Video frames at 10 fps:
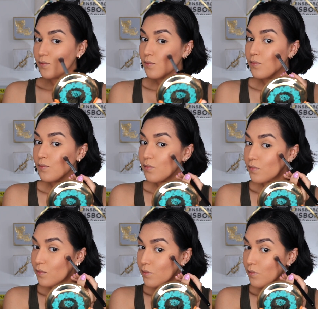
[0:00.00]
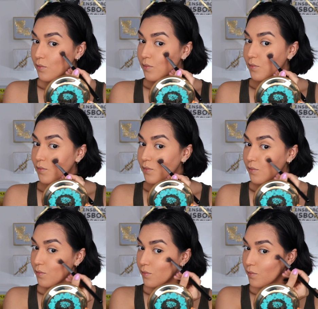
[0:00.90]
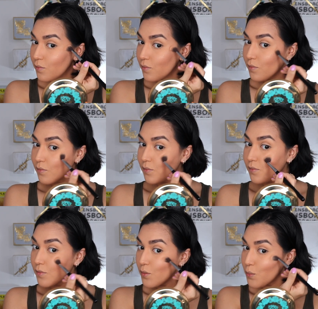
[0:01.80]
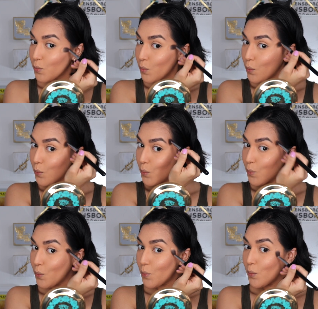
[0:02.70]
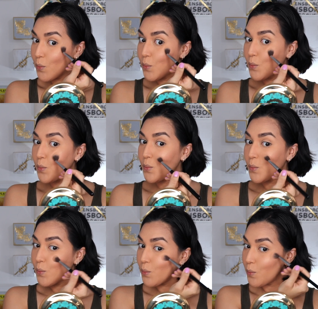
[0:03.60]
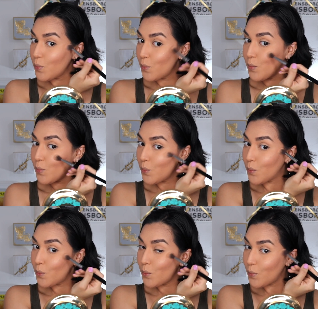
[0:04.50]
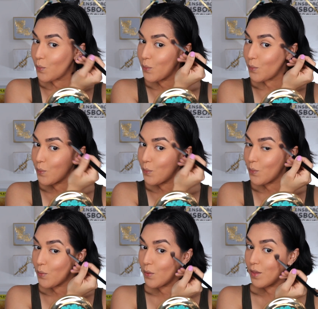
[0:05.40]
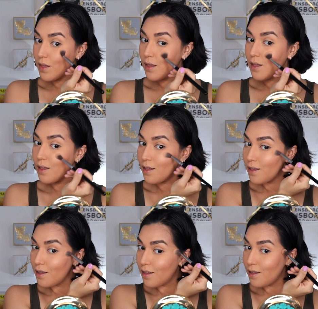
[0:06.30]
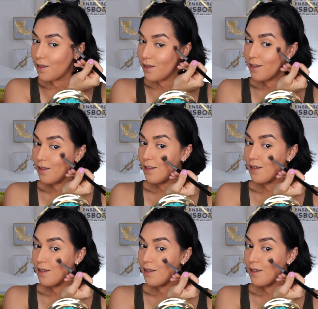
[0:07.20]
No one is speaking in this clip.